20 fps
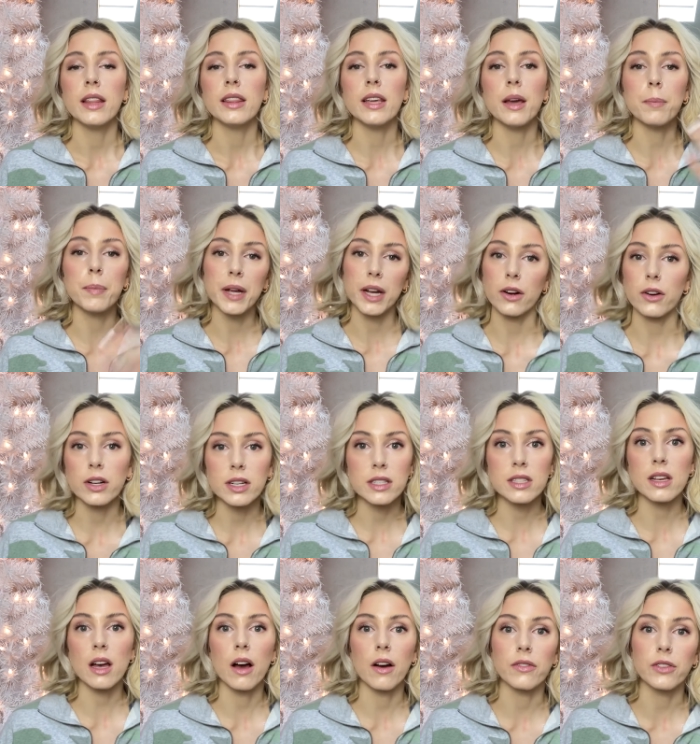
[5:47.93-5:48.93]
the
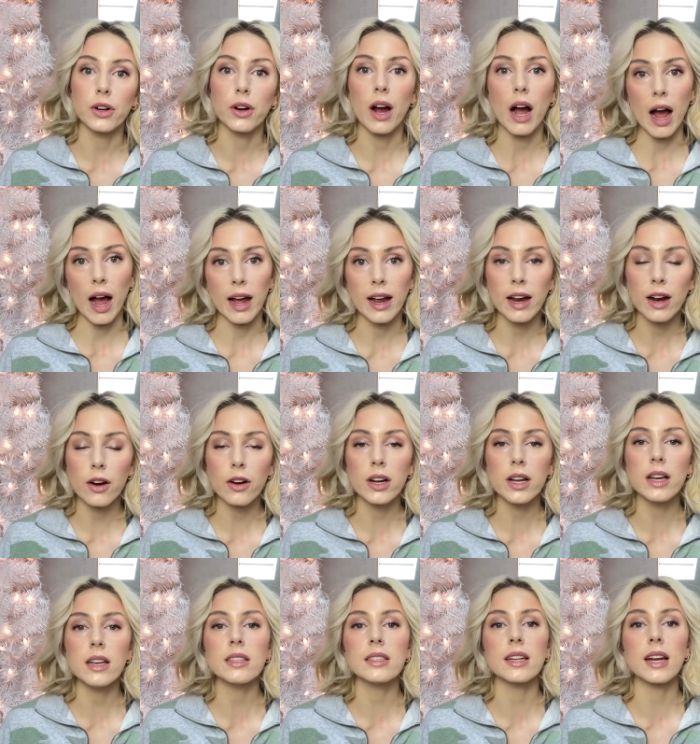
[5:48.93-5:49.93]
appearance of your eye
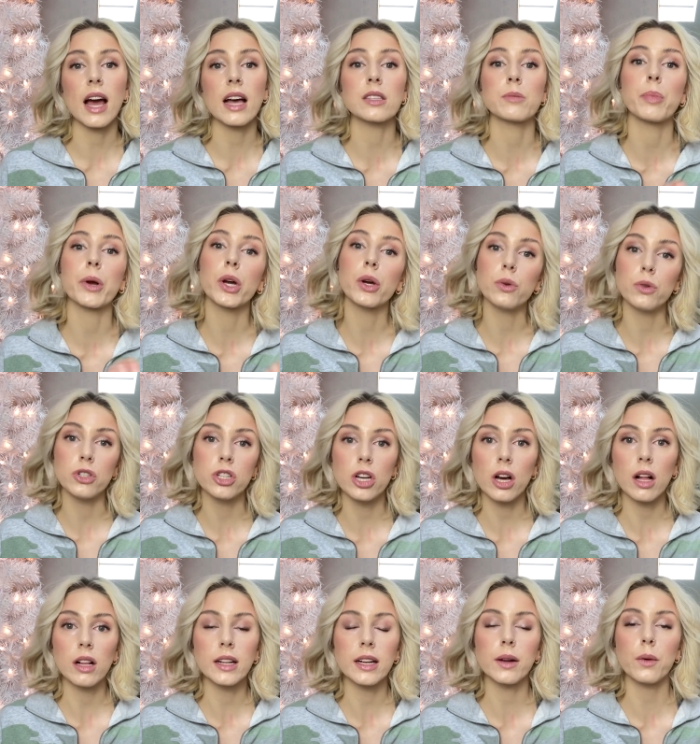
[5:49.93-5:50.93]
areas. It has
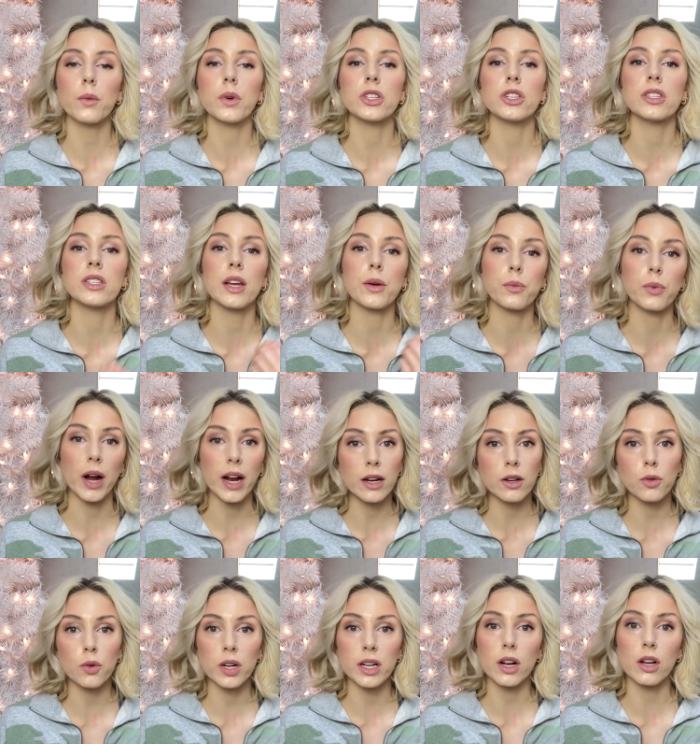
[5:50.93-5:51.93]
bakuchiol in it, which is a
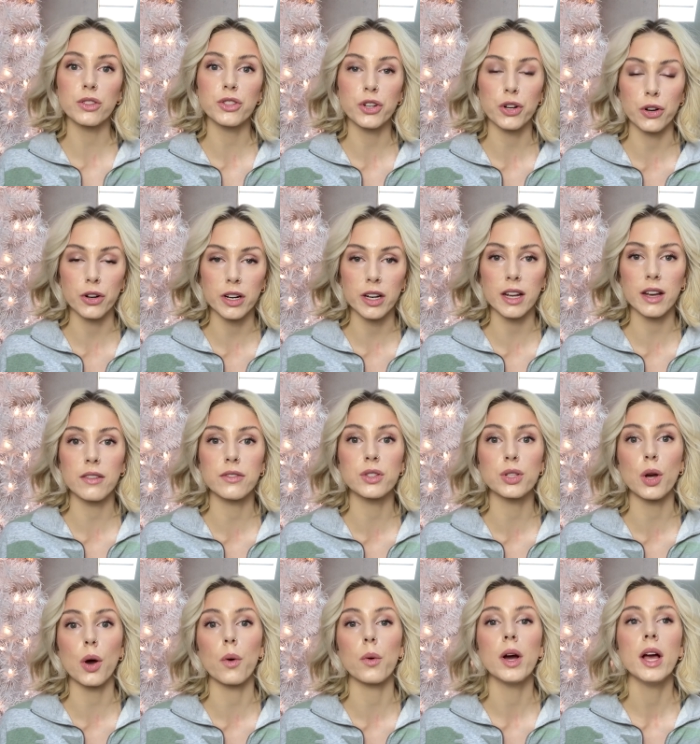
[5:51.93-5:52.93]
retinoid alternative.
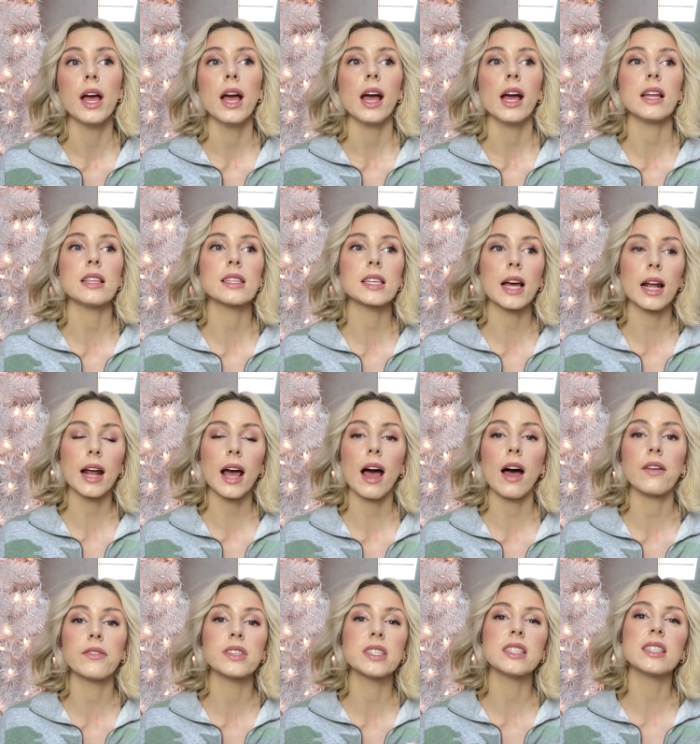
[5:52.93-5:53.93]
So it's gonna
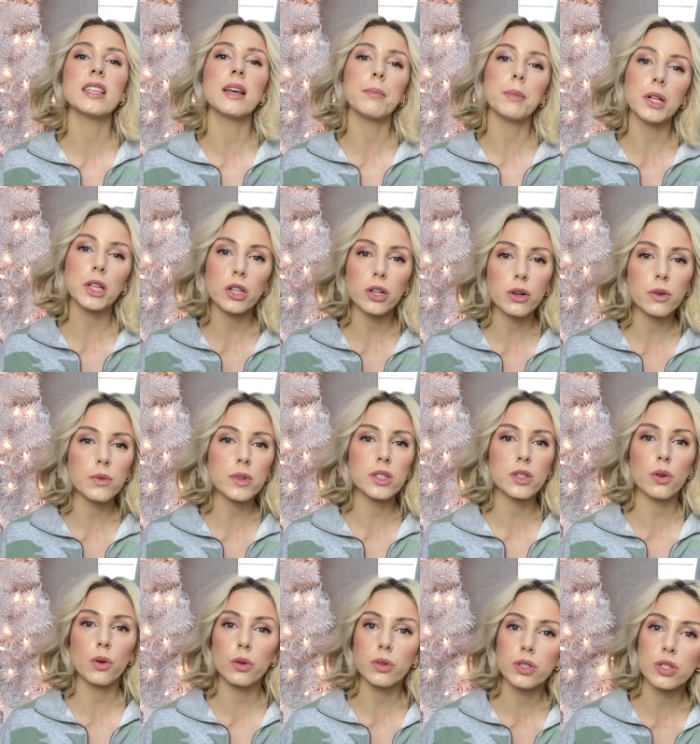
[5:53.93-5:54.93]
have similar
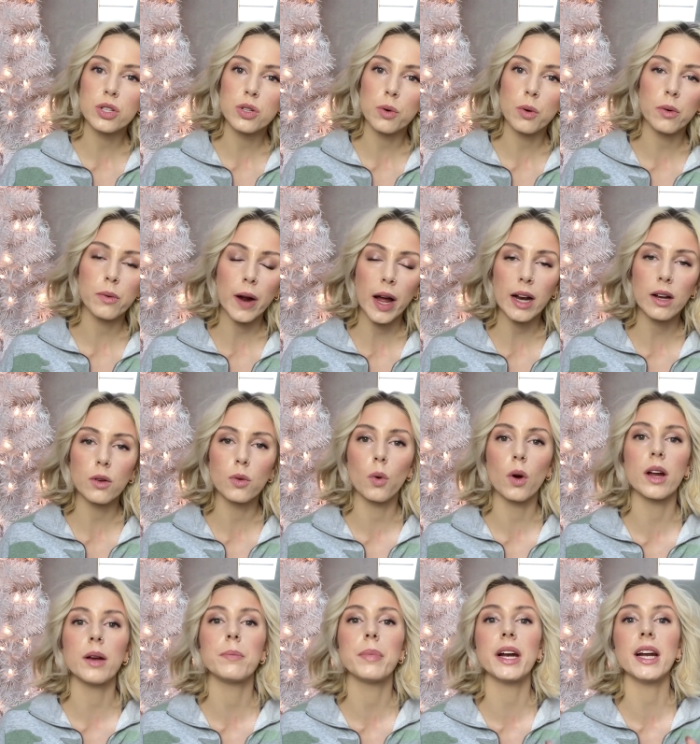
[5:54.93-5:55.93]
results to a
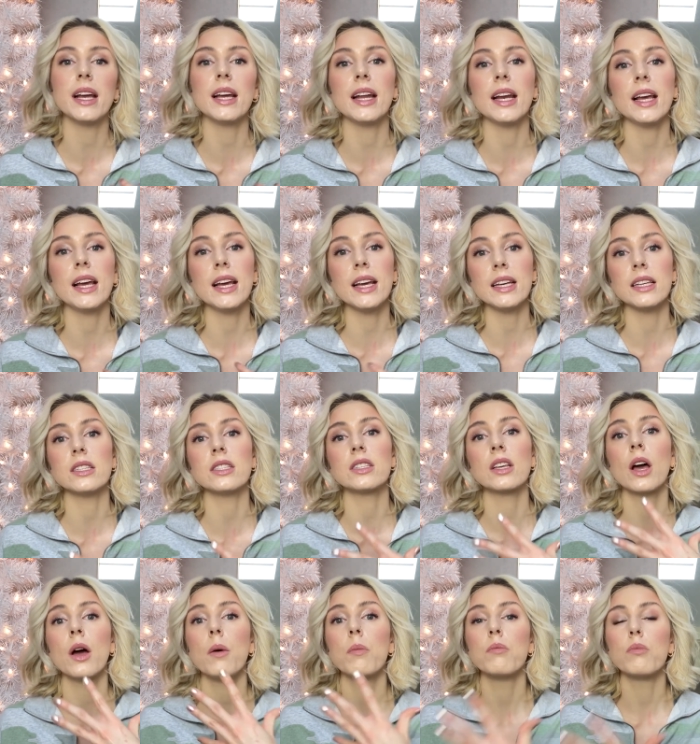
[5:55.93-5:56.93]
retinoid, but it is
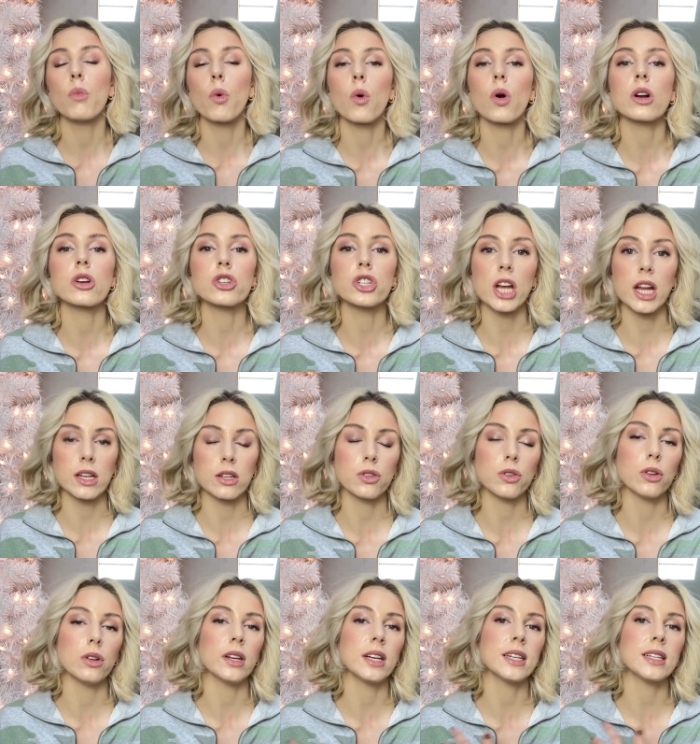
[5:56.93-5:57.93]
more
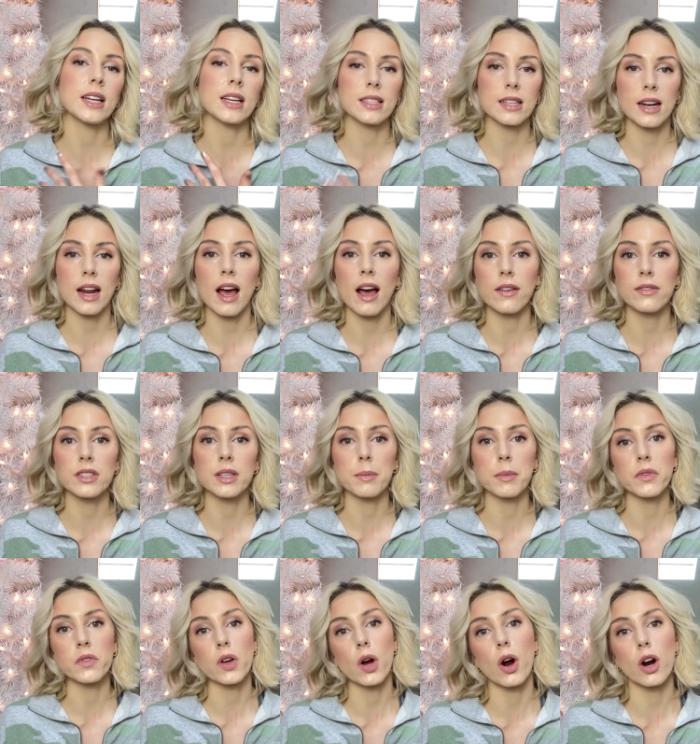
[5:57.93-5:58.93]
gentle. It doesn't have some
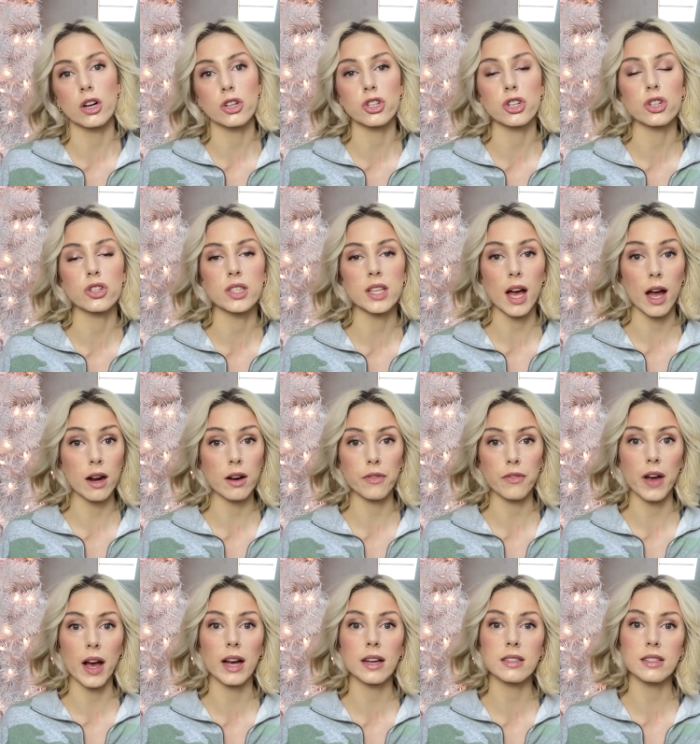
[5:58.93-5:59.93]
of the harsher side
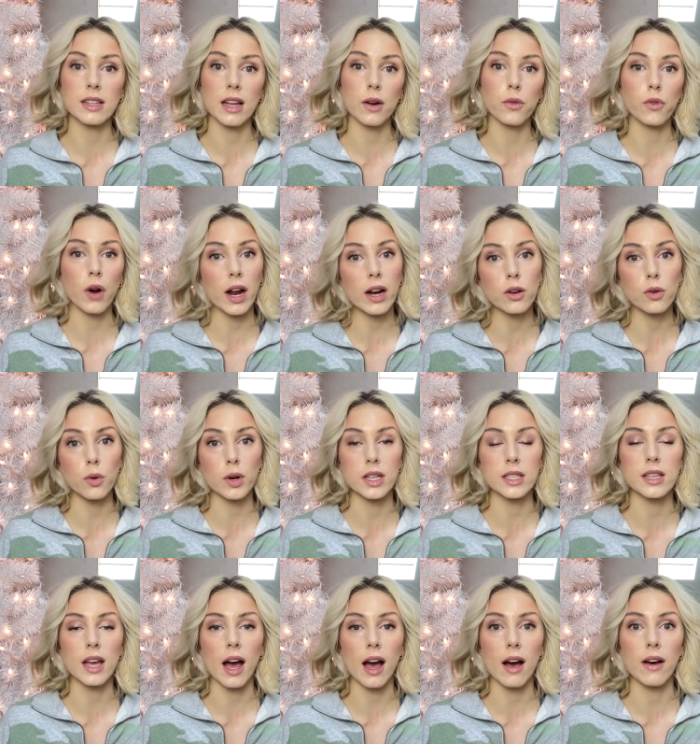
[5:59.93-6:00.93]
effects that
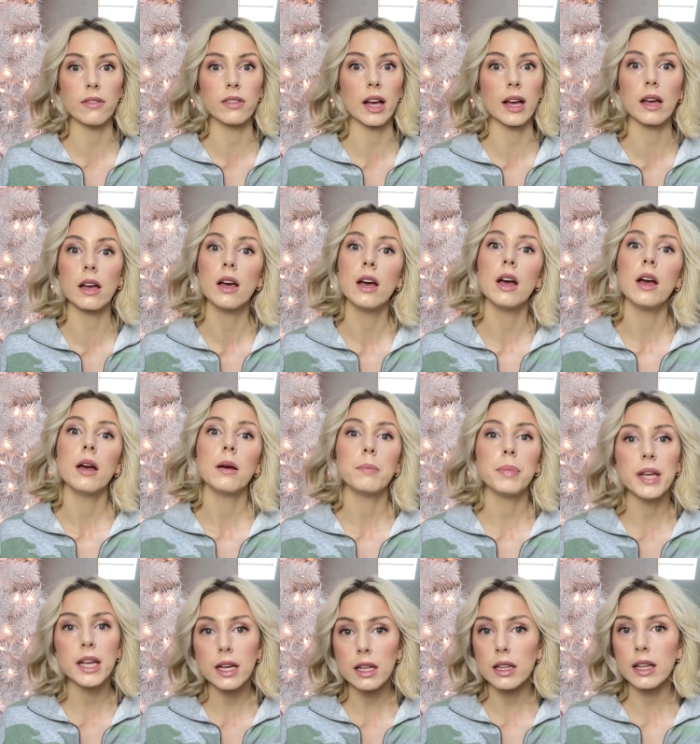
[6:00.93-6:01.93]
retinoids have, like
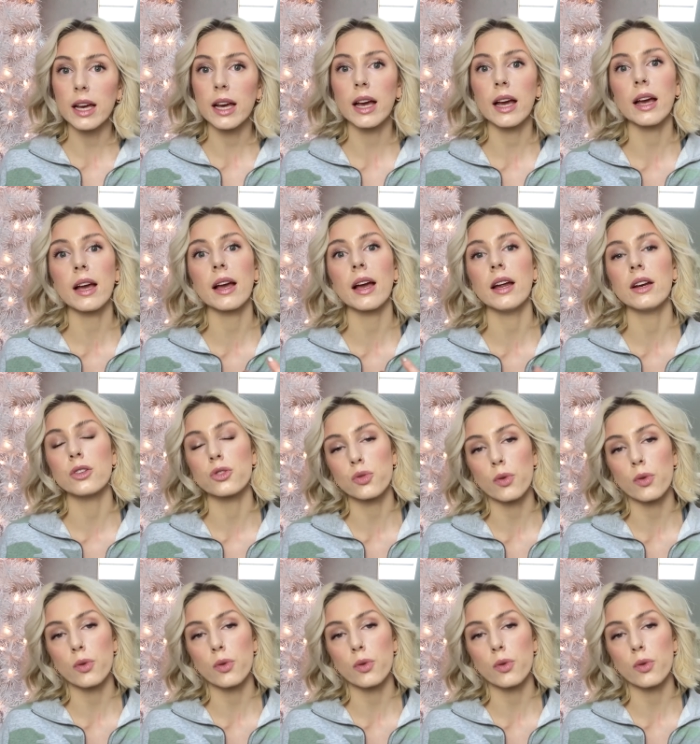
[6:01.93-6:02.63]
peeling and